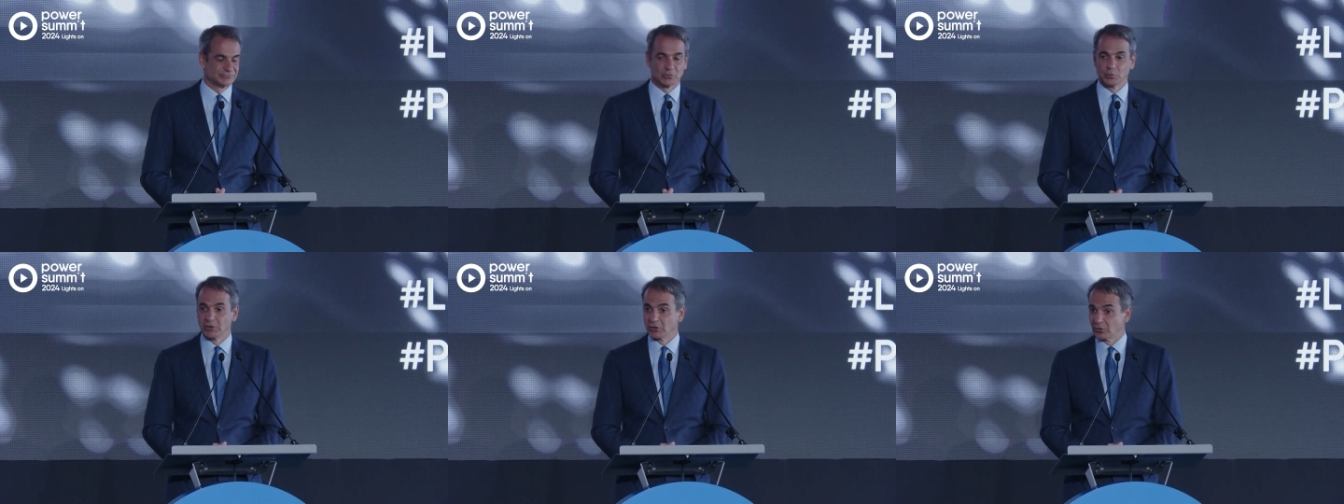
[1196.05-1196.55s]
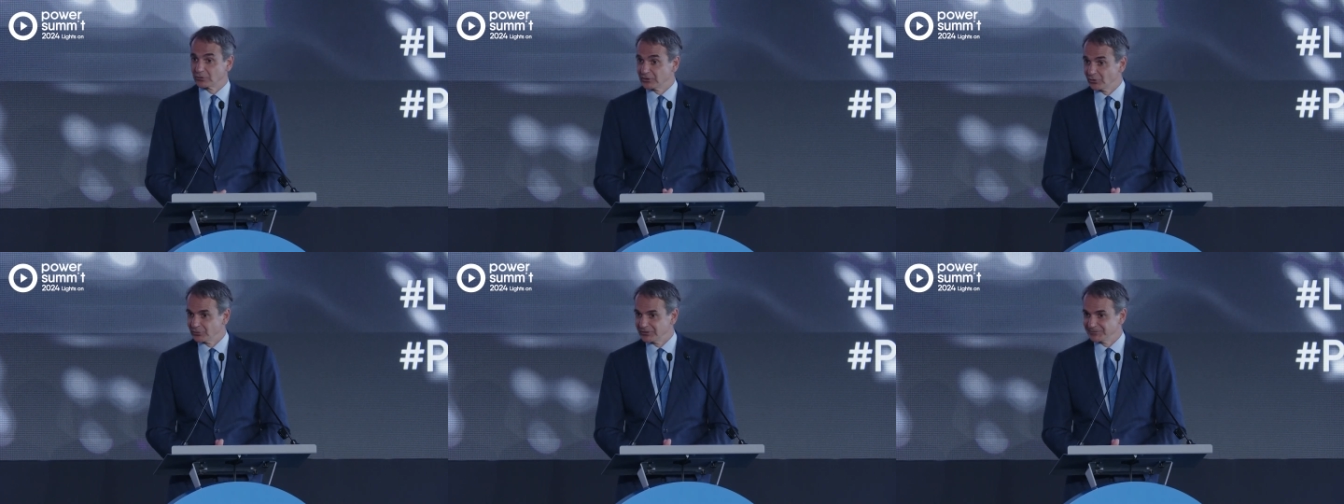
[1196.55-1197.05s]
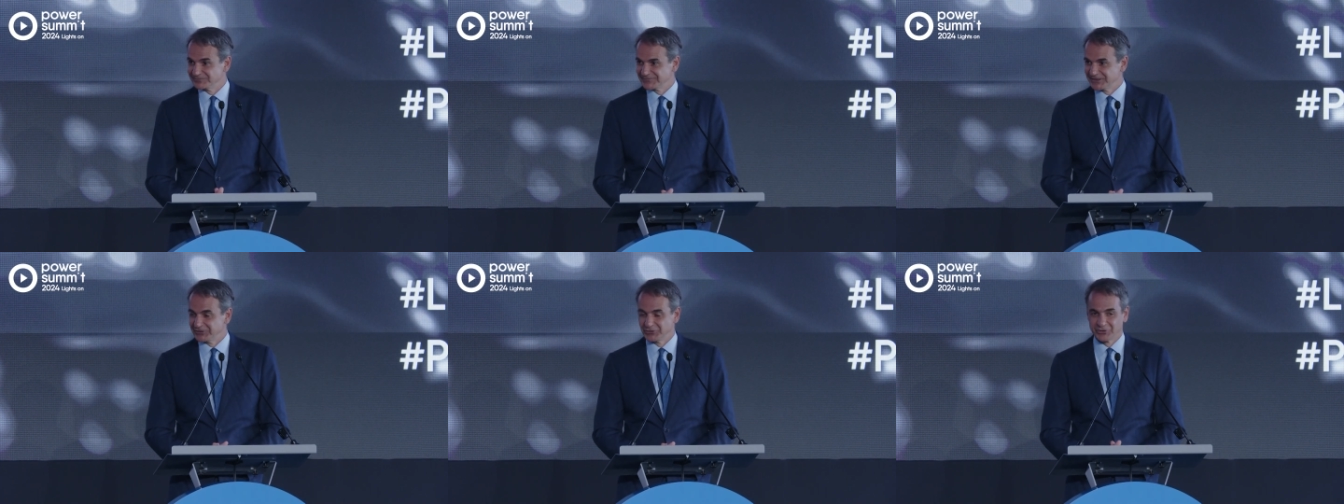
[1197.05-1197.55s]
We are not the only.
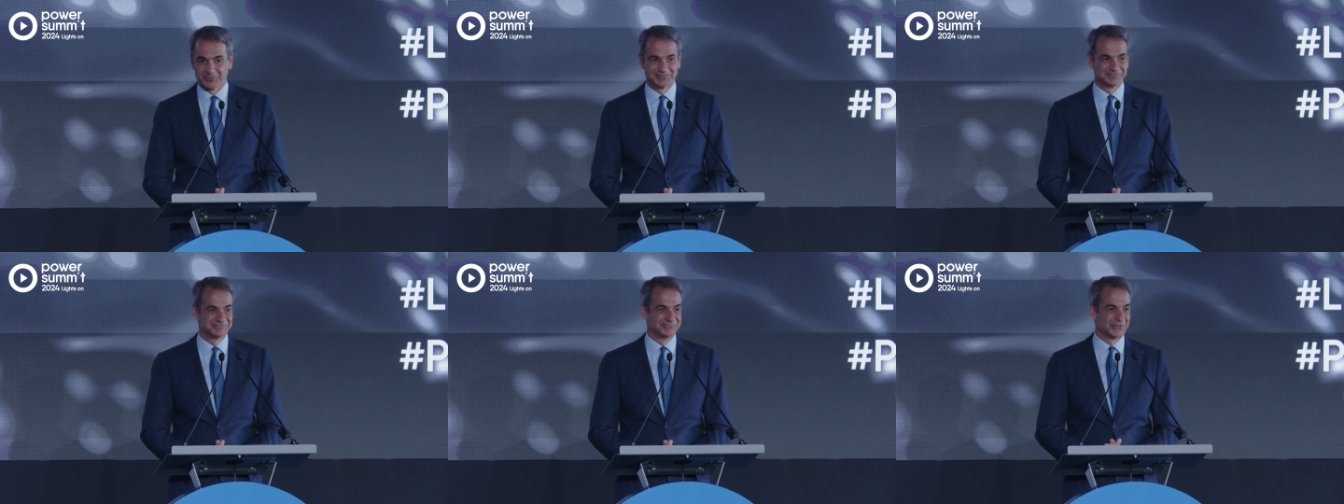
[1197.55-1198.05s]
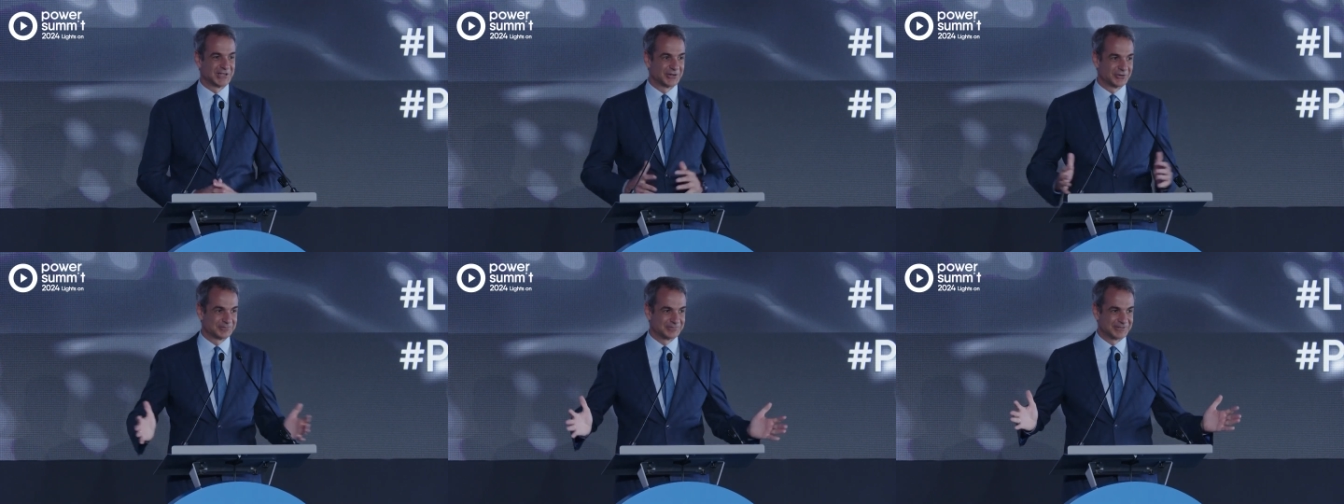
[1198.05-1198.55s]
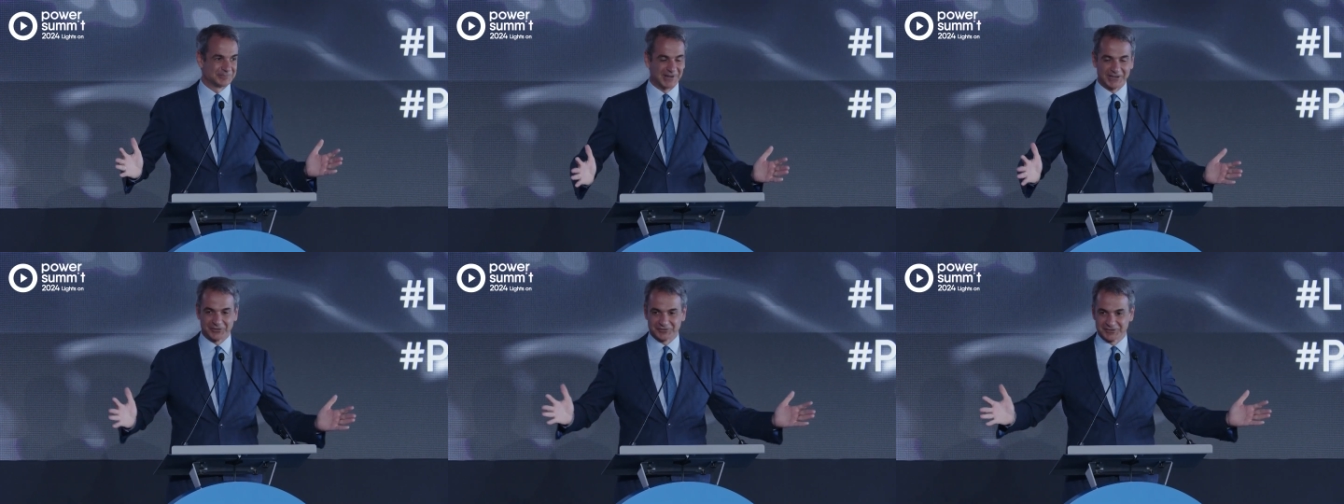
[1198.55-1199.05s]
In Europe, we cannot by
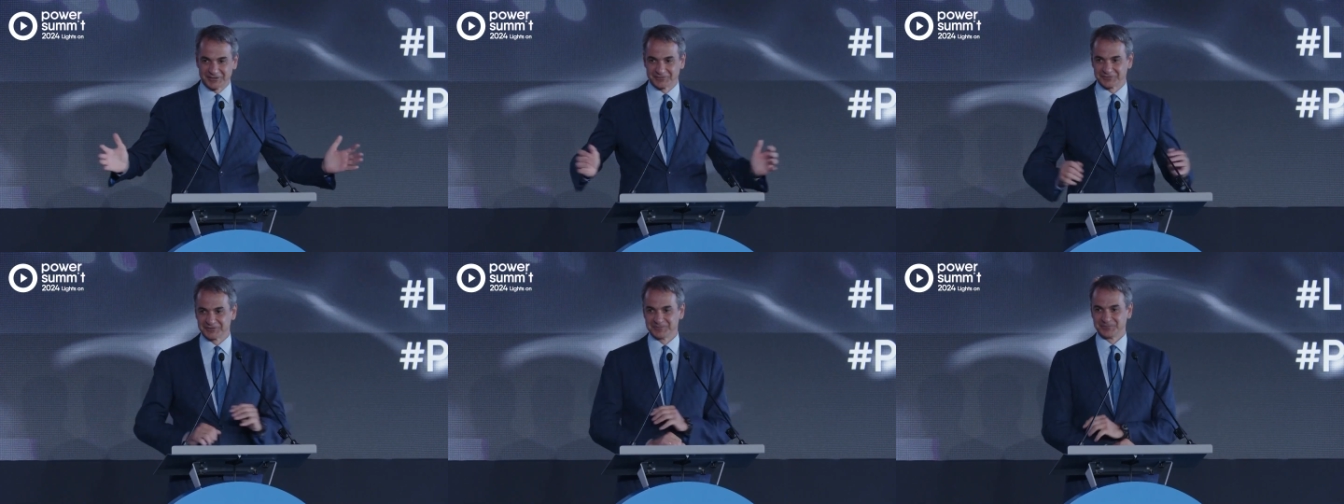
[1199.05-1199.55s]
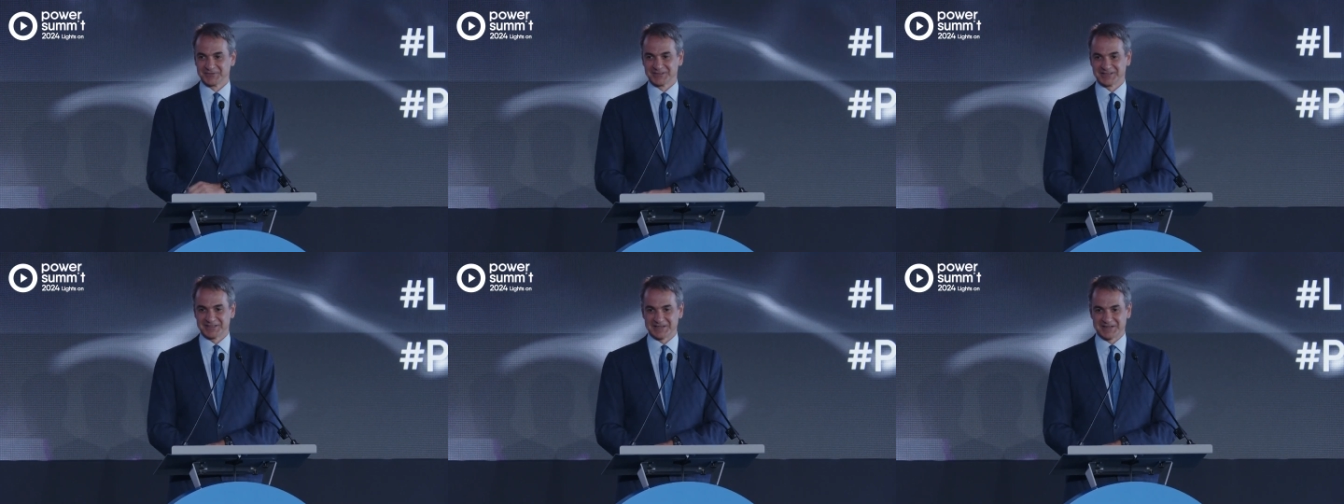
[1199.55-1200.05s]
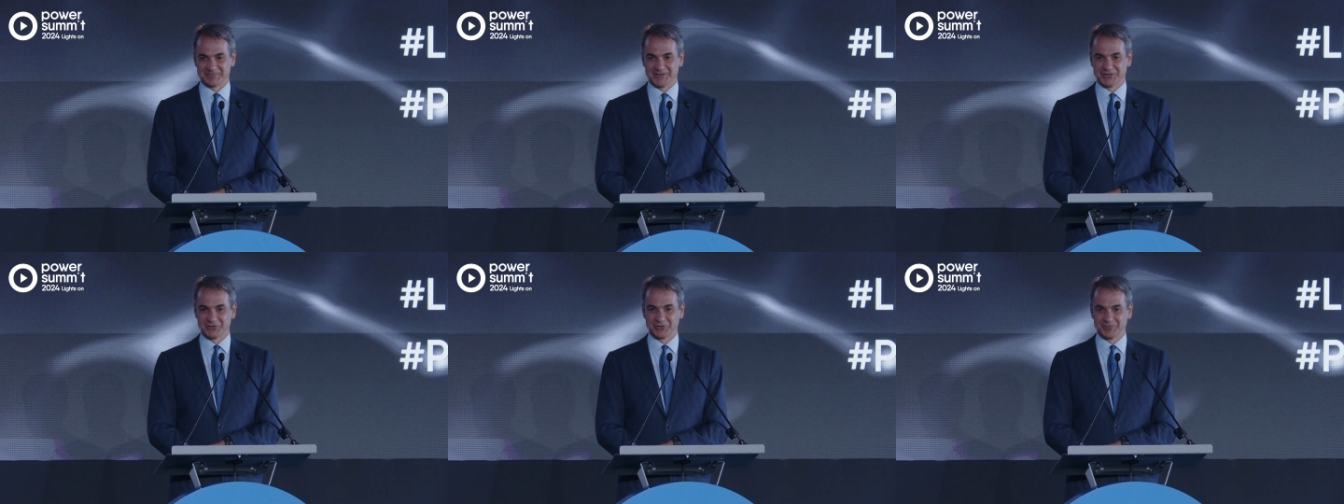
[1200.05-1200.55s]
ourselves
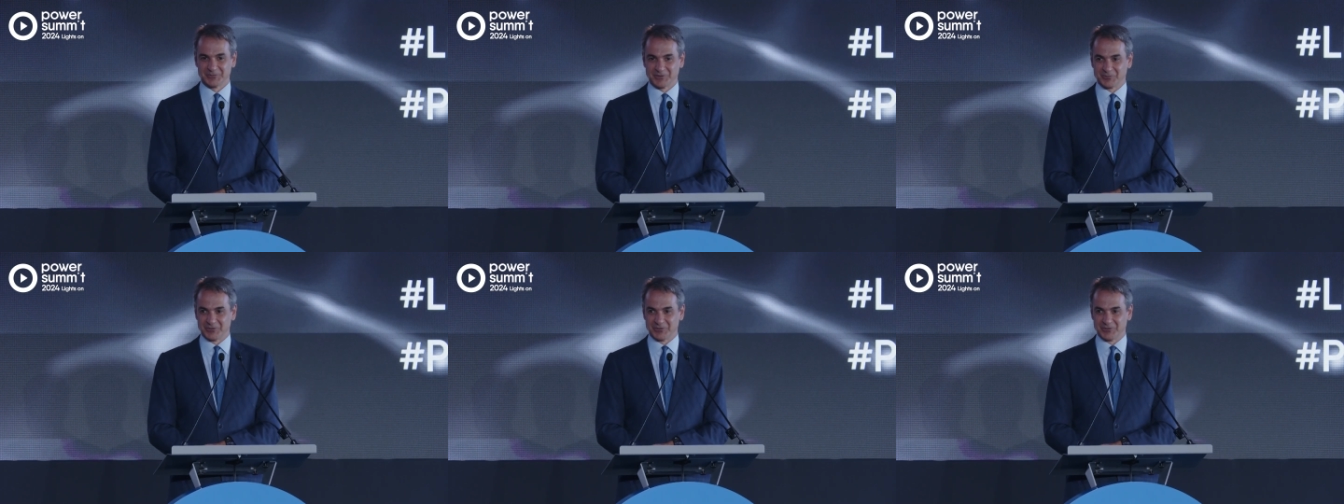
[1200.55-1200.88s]
determine what will